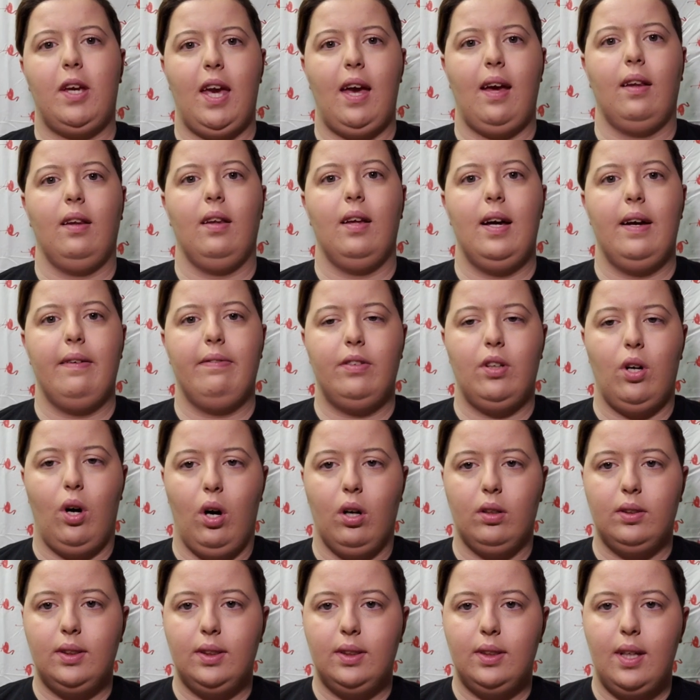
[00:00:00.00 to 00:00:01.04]
Miquela have
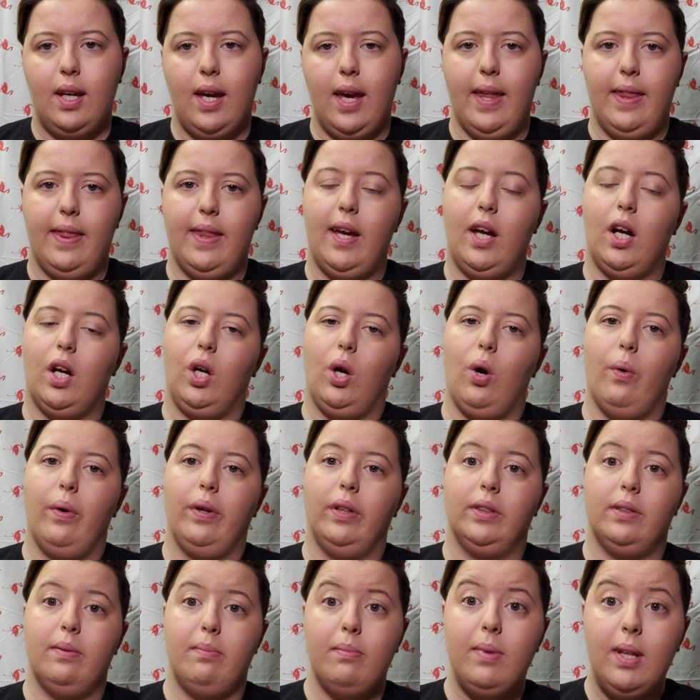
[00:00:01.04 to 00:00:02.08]
talked and they are
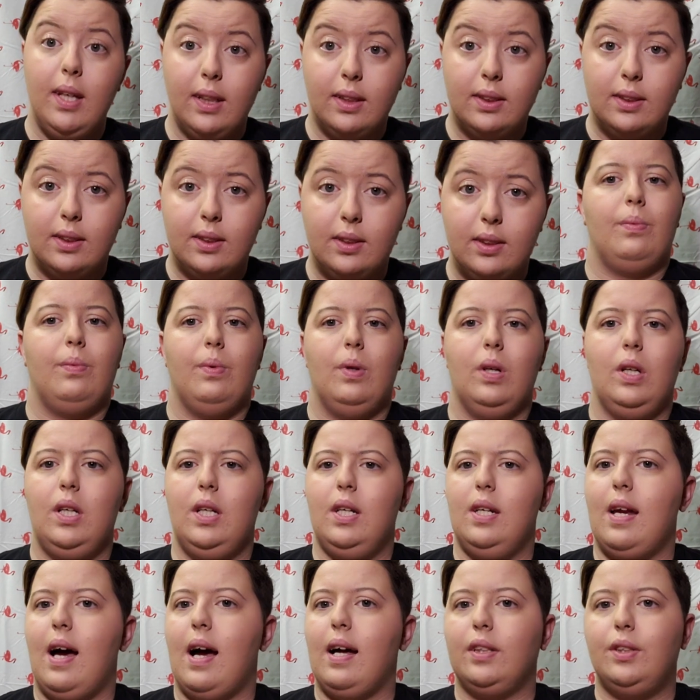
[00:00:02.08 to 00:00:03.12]
going to meet.
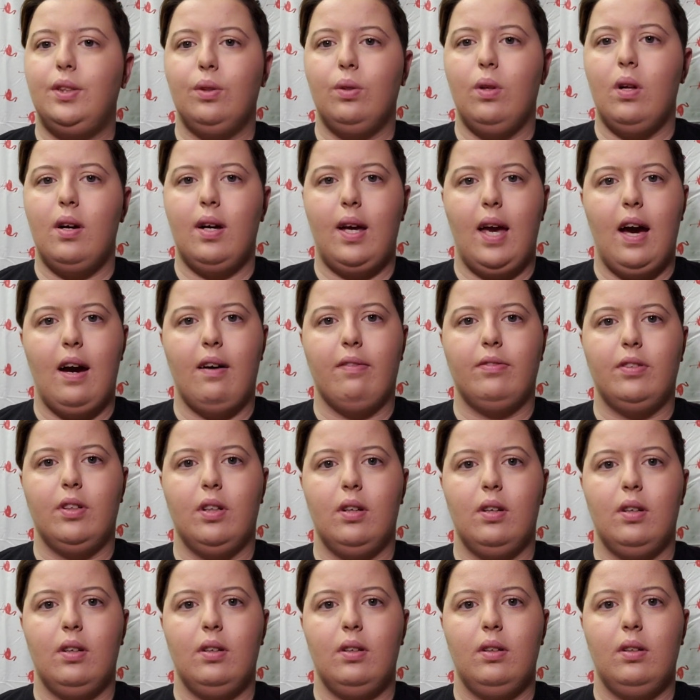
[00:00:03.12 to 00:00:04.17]
Not too long
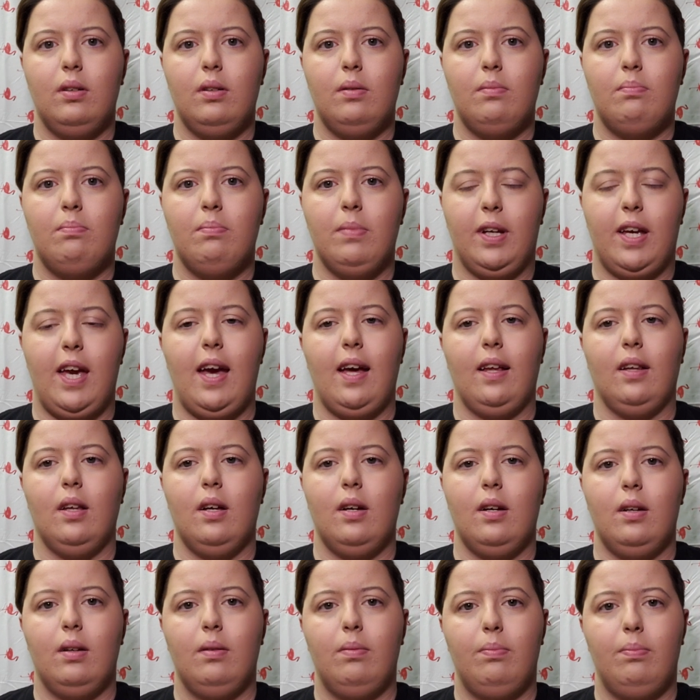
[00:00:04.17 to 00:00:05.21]
after,
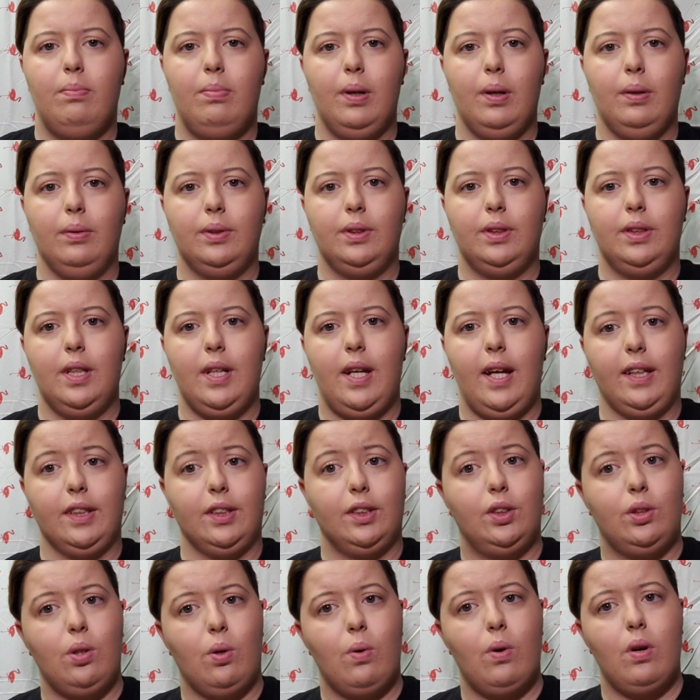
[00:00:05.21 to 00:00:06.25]
Miquela posted a
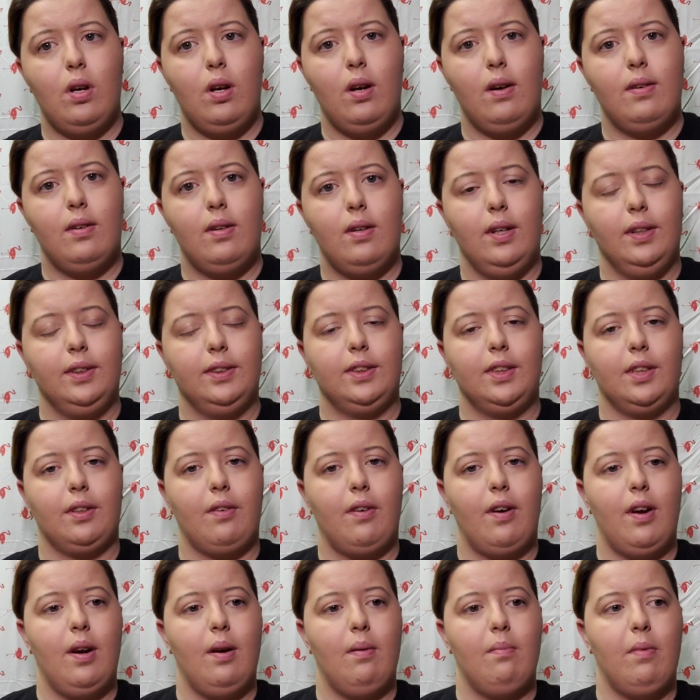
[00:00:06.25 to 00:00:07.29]
story on her
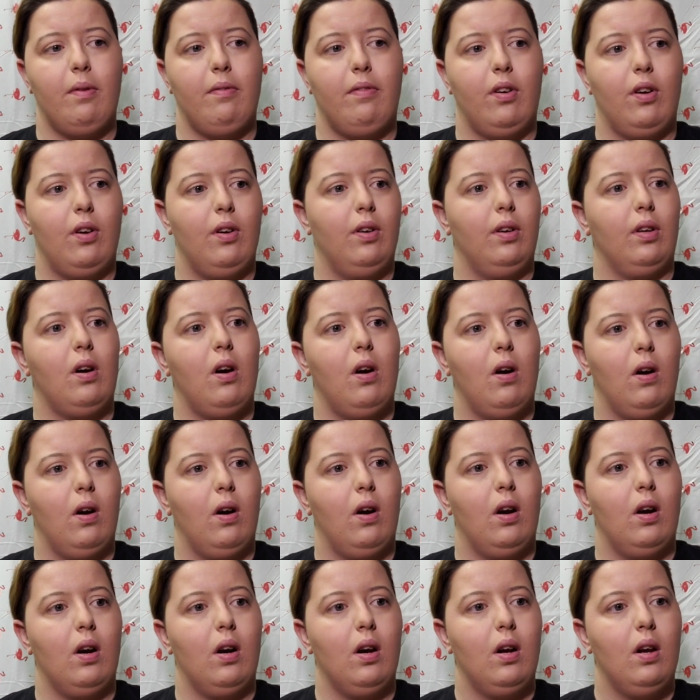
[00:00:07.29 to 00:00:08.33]
Instagram of her in a
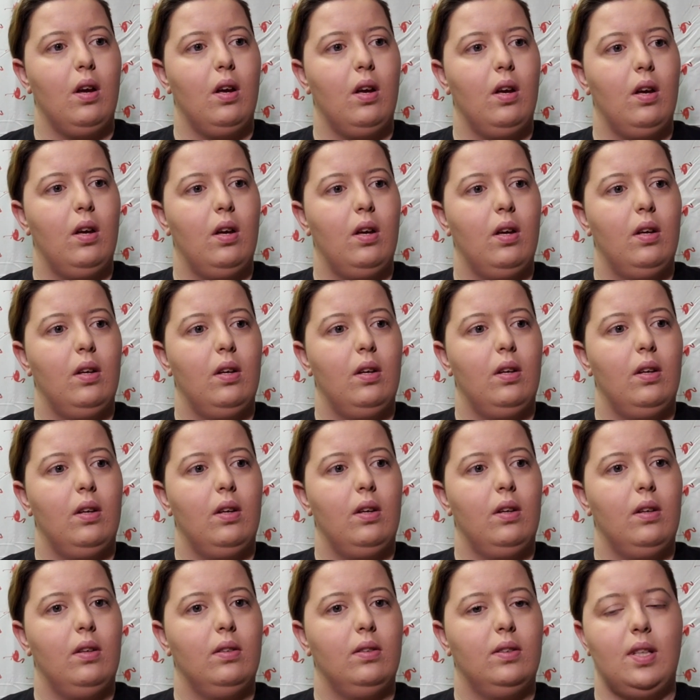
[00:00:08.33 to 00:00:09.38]
car
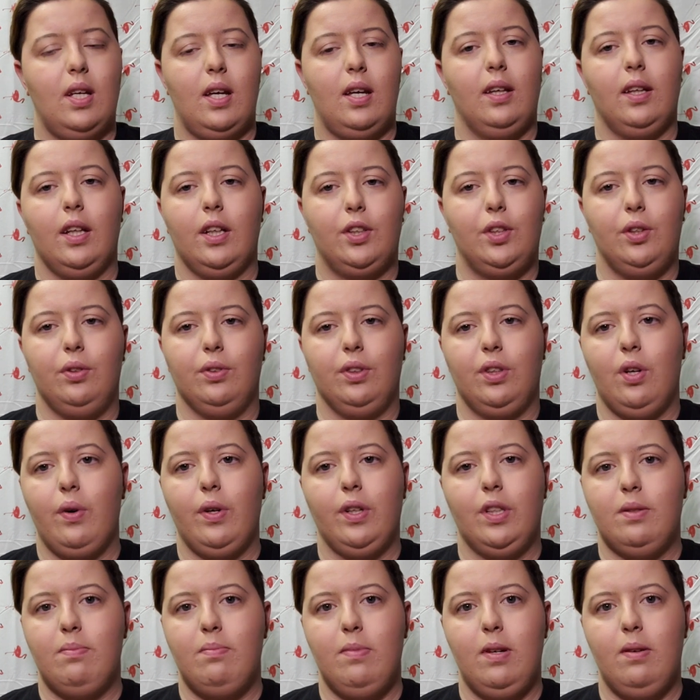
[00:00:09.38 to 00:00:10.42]
saying that she was
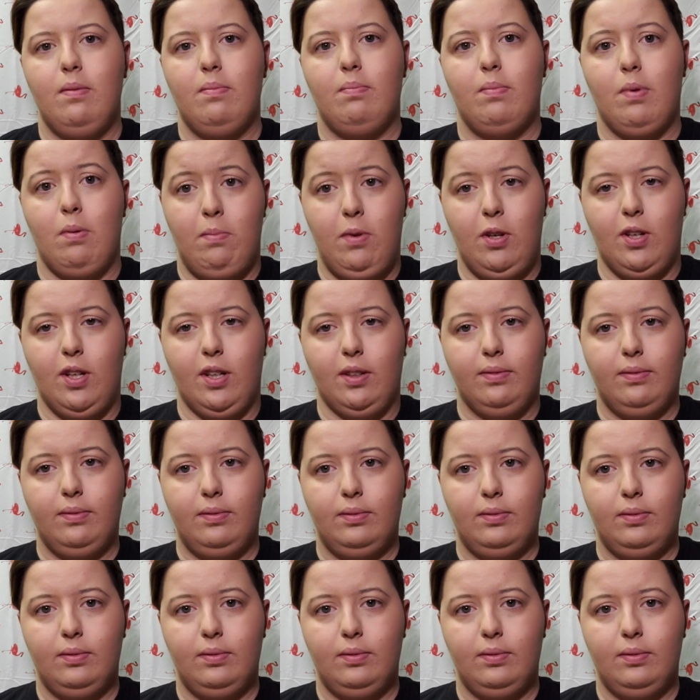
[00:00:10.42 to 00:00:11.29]
going to meet Bermuda.